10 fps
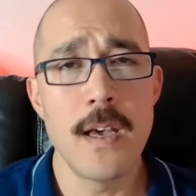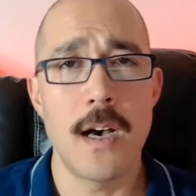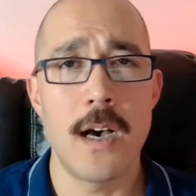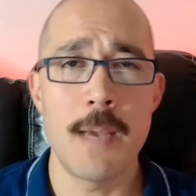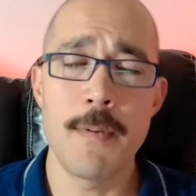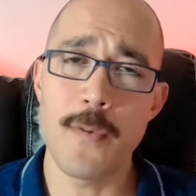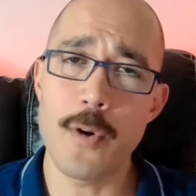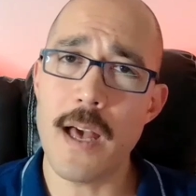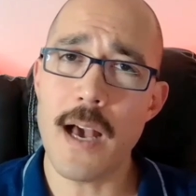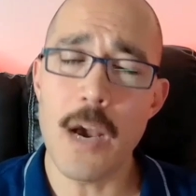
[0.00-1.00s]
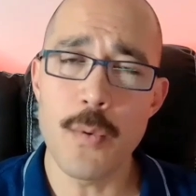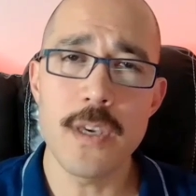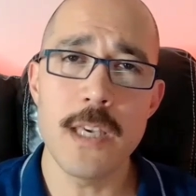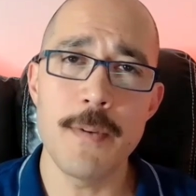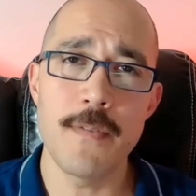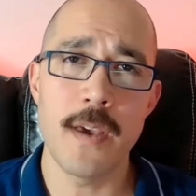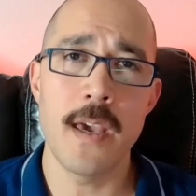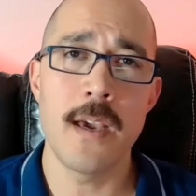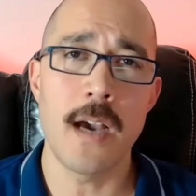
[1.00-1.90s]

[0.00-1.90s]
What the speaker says: And before that, I will keep it vague,